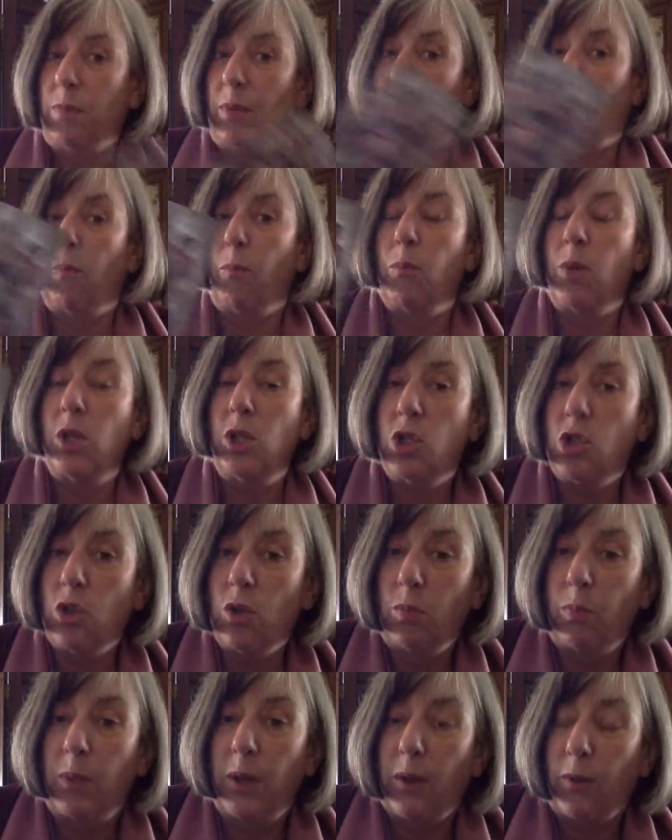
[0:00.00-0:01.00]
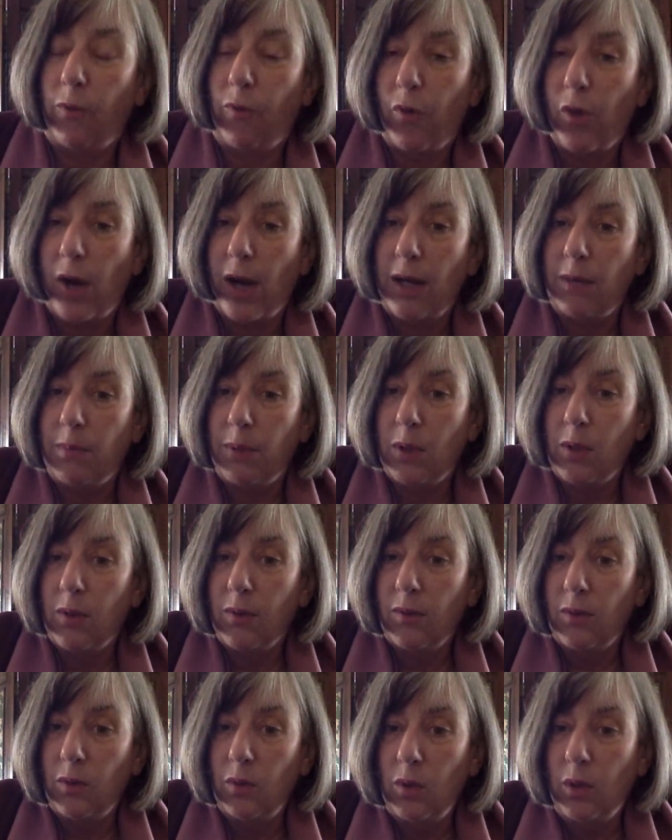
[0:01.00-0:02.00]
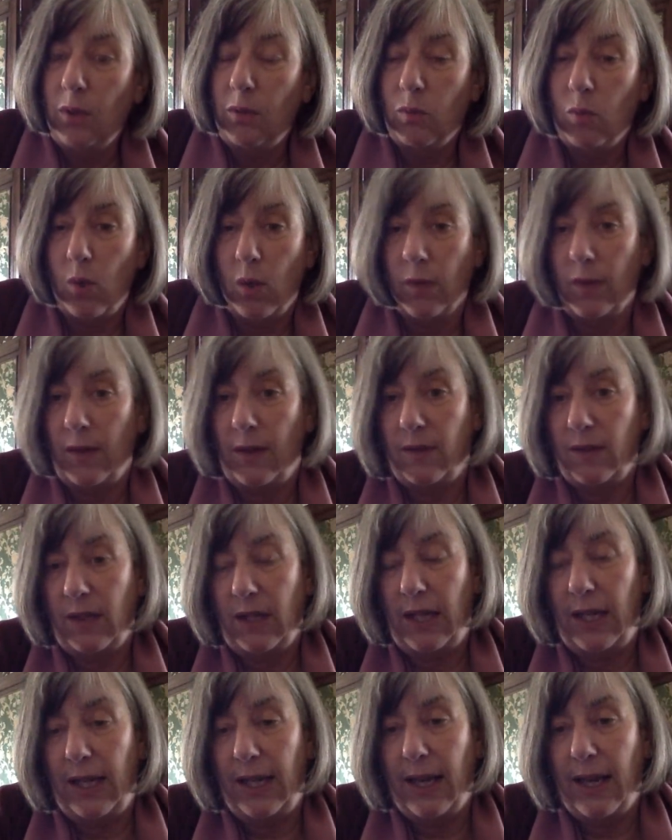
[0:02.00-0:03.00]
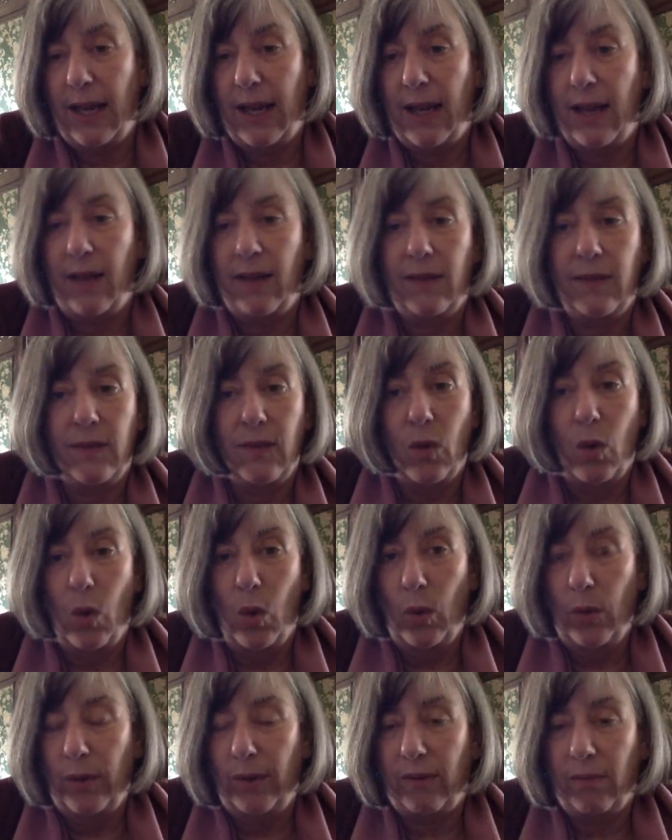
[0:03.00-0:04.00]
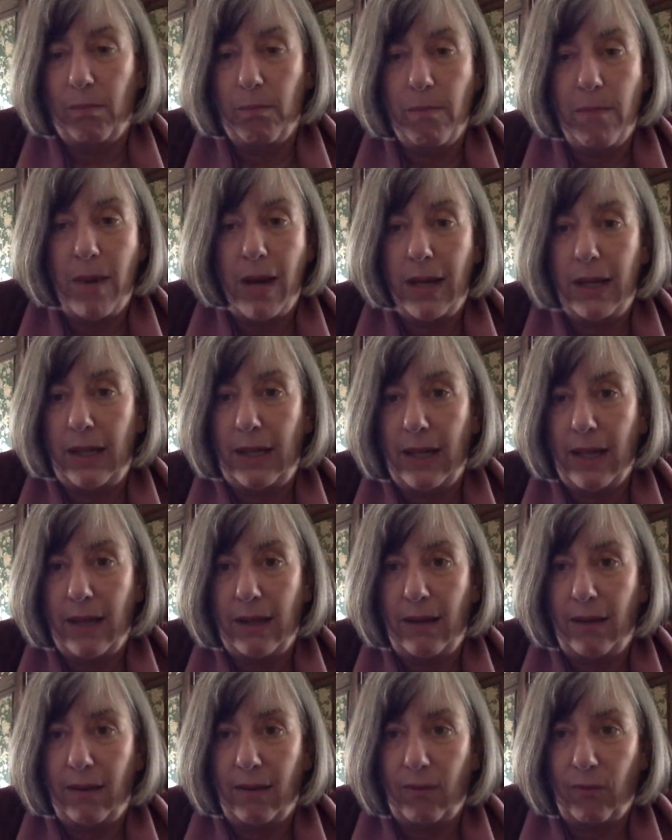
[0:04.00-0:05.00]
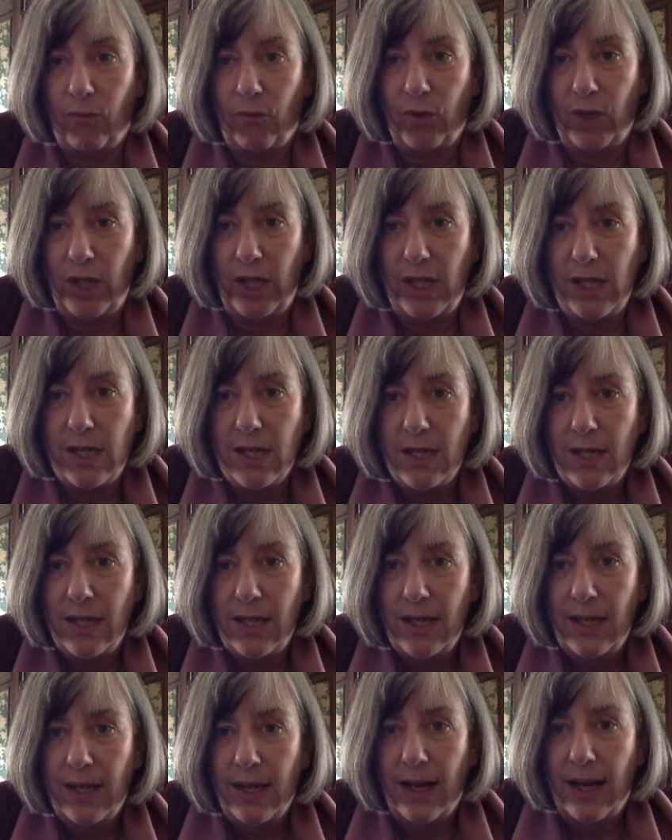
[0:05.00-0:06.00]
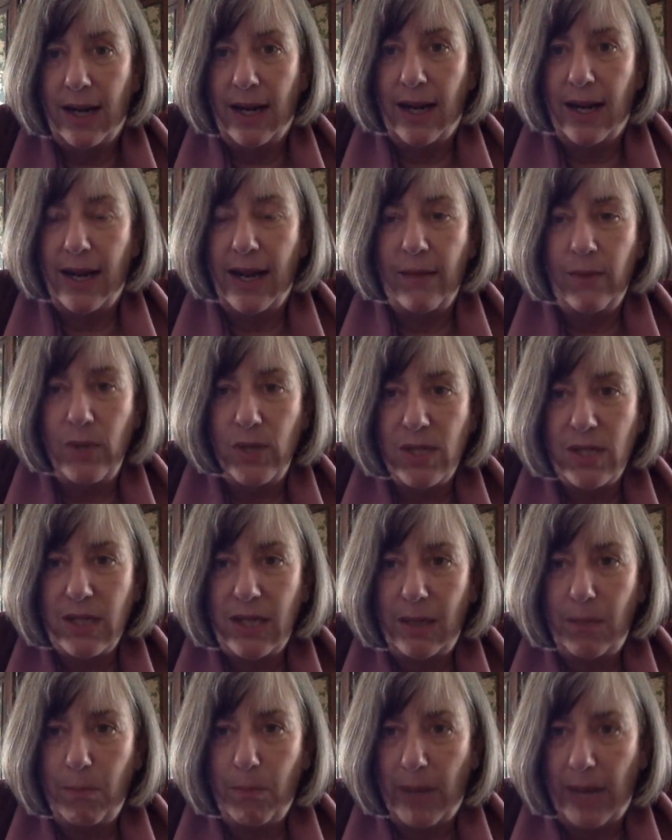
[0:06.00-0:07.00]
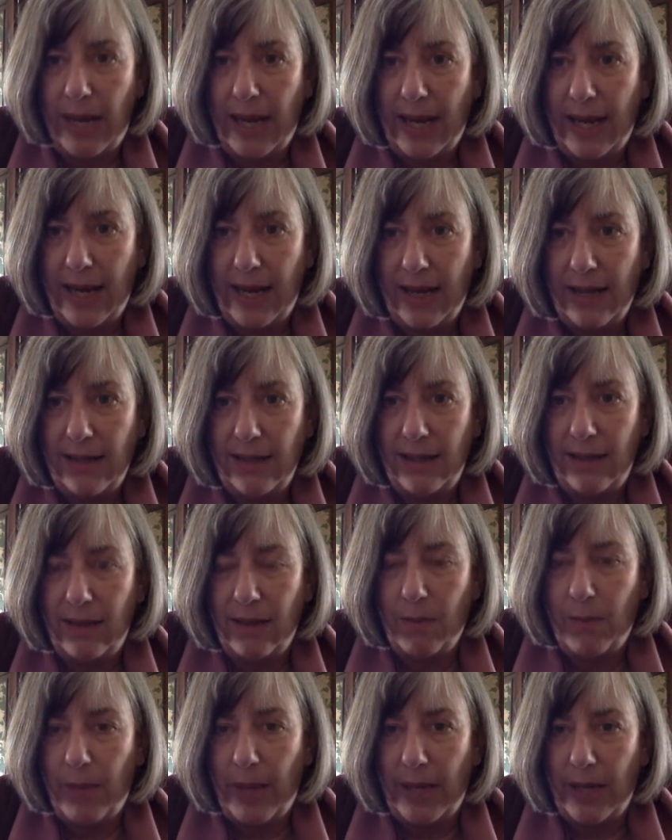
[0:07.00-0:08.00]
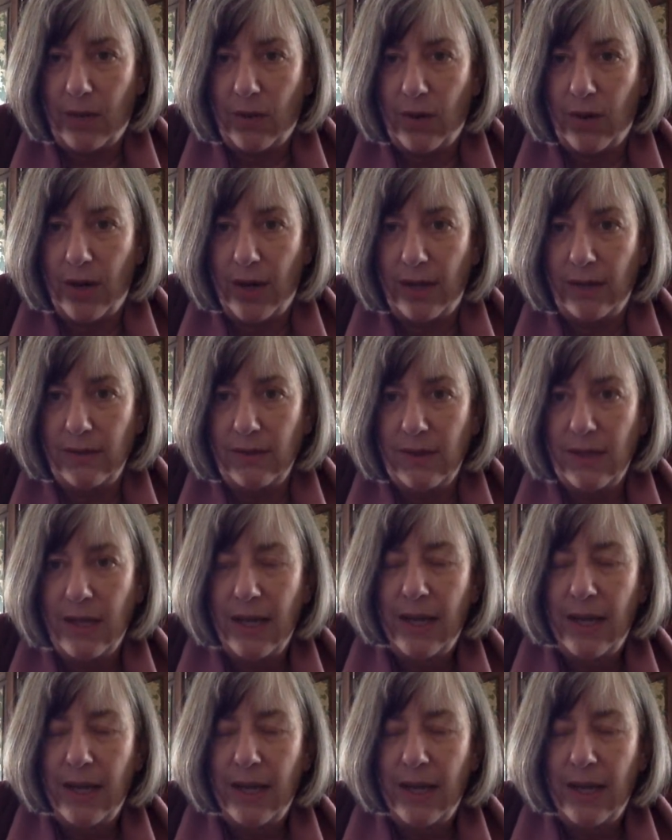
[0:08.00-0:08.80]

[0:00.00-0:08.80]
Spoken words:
be afraid because look at what this king has, all this money at his feet. And we see Pan in the background.